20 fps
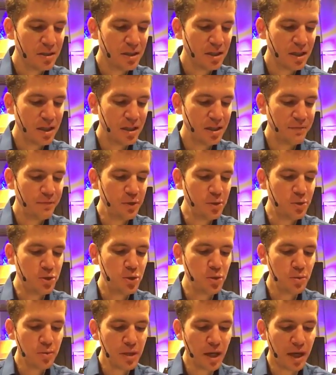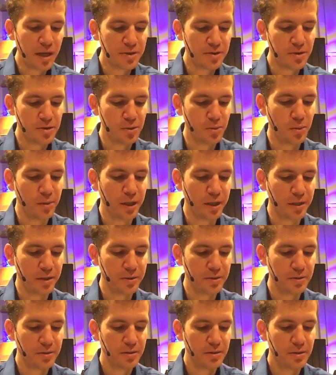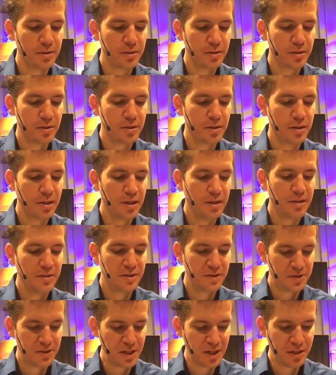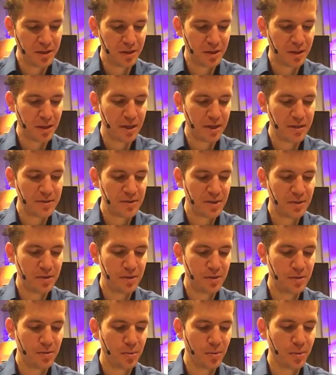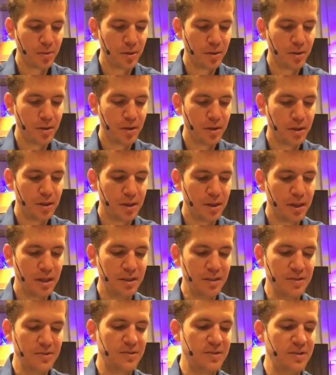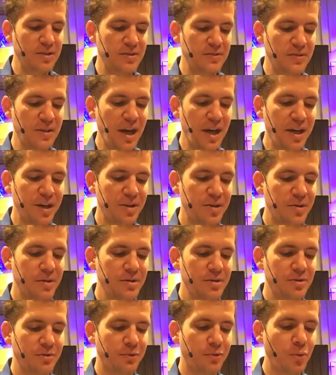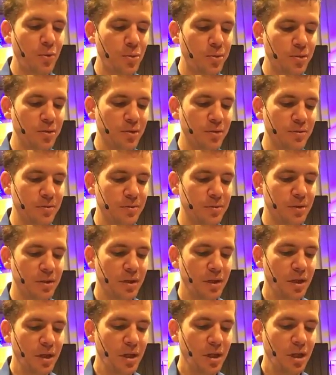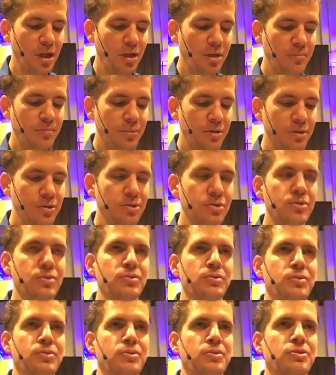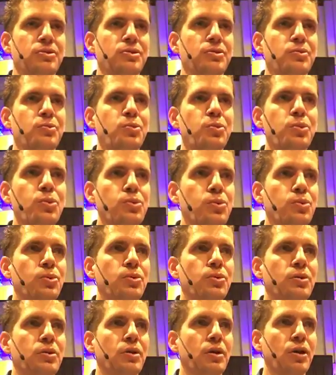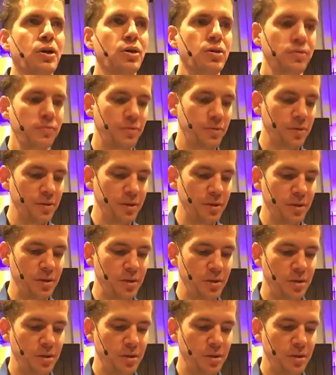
And if you do not do well, sin lies at the door, and its desire is for you, but you should rule over it.